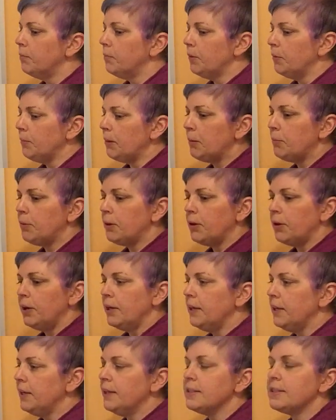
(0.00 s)
remember,
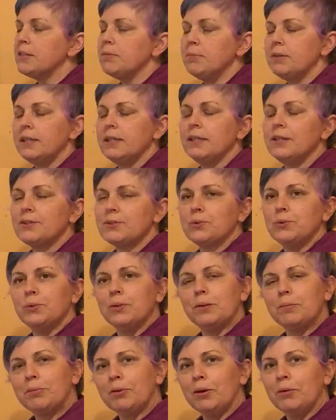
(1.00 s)
it needs to be
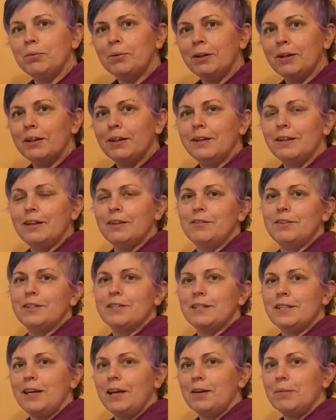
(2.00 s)
school appropriate. If
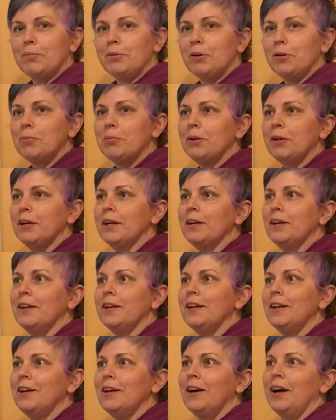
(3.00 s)
it's not appropriate,
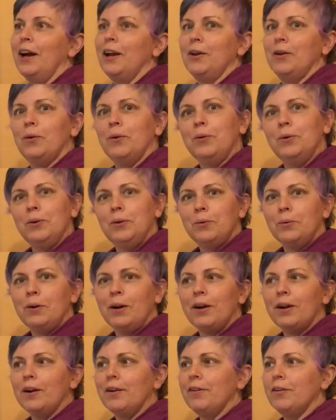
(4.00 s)
I know who you
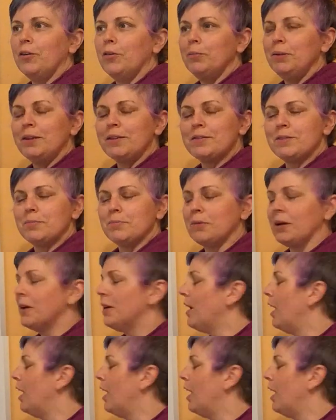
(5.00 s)
are. There will be some